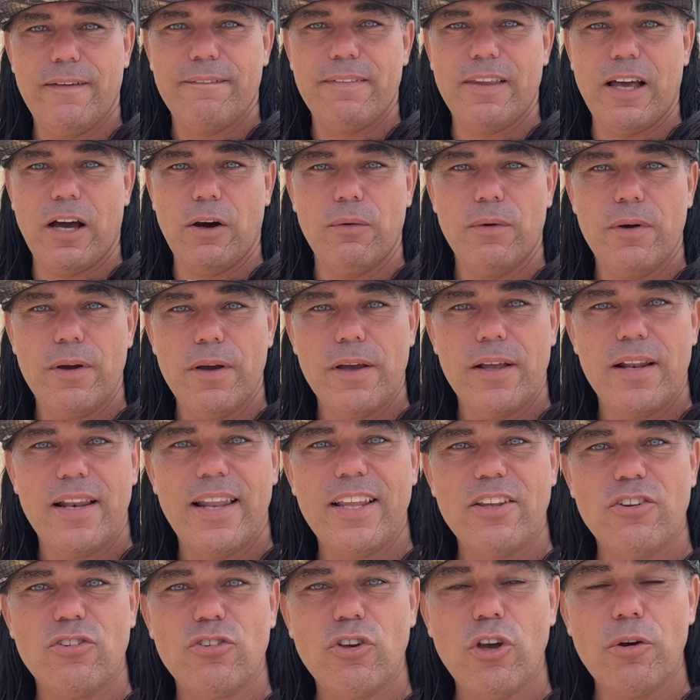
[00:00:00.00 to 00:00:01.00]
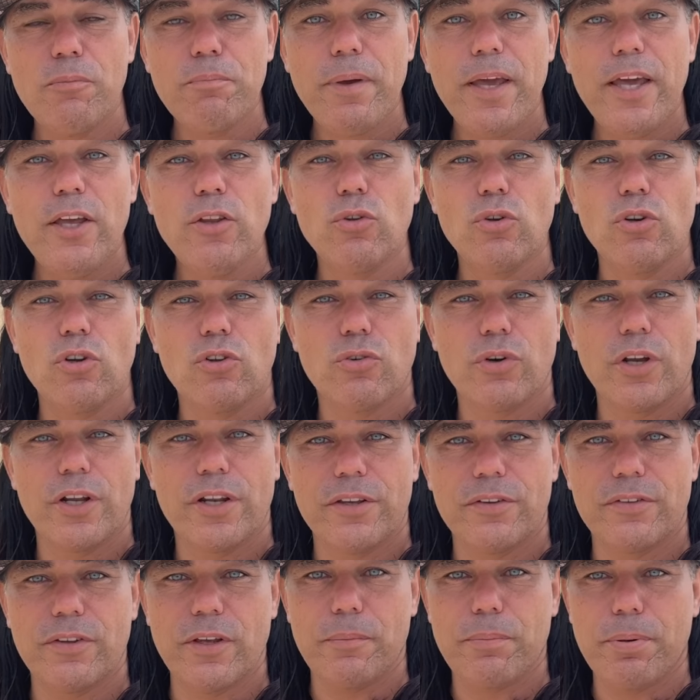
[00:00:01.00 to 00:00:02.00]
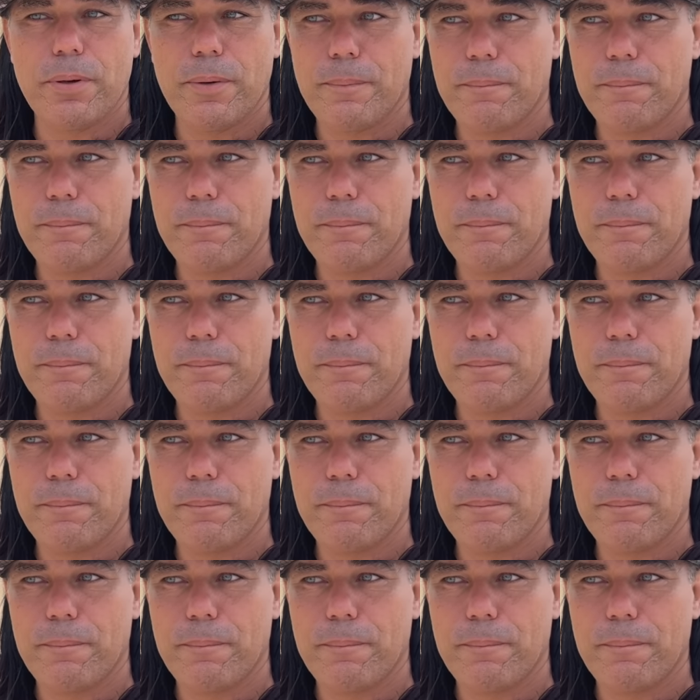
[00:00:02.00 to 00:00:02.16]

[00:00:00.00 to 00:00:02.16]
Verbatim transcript: Now, let's jump into the trading tip.